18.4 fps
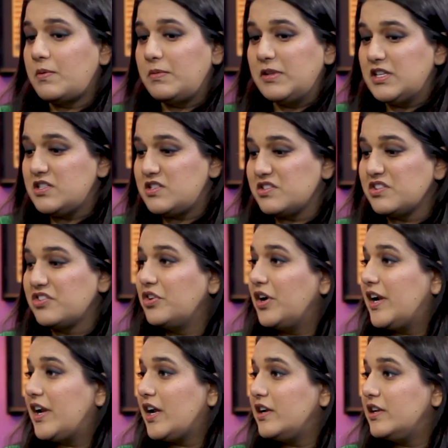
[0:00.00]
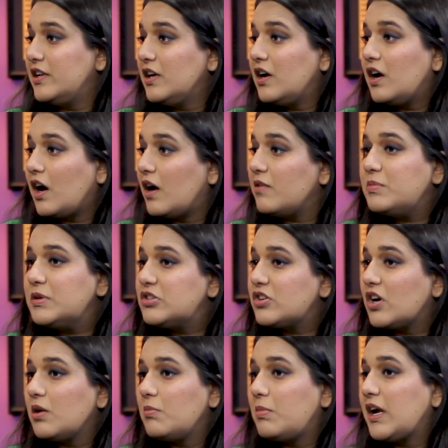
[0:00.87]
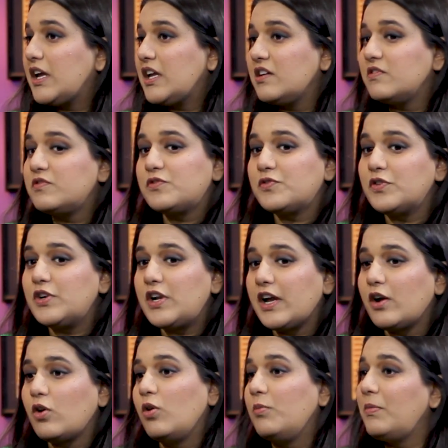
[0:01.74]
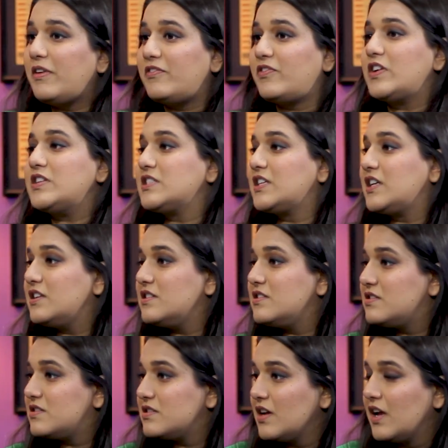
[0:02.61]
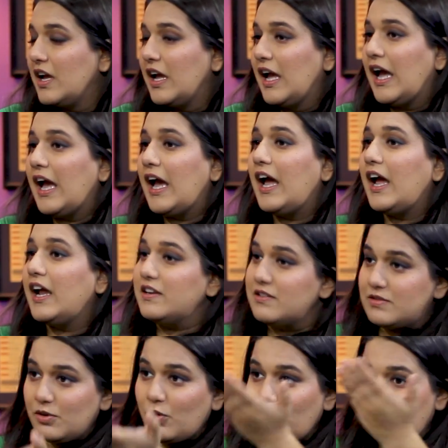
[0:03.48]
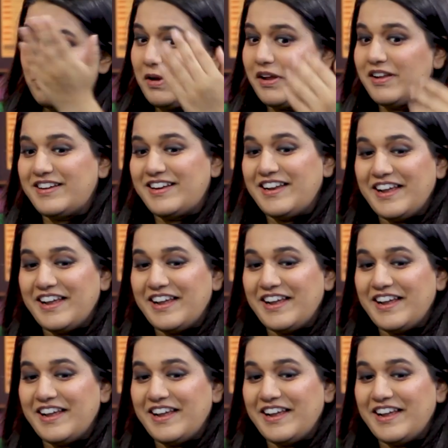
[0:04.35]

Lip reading: I mean, this is a great idea. I've been trying to buy gifts for like all my friends' kids and all my